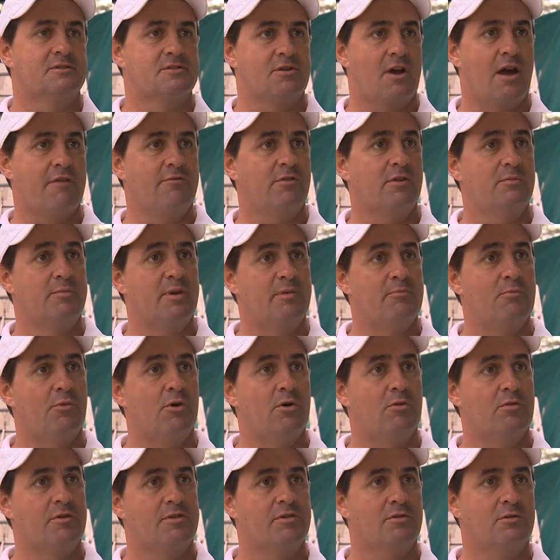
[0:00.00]
travel a bit
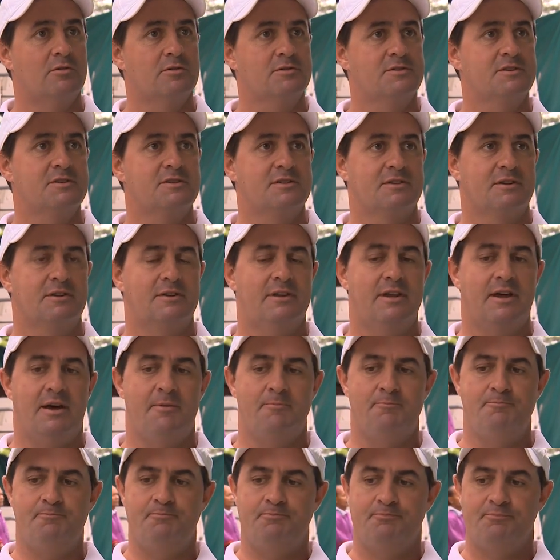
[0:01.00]
more with horses,
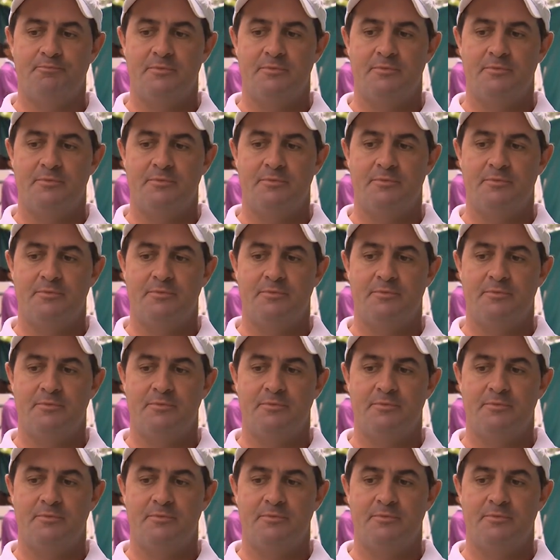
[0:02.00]
and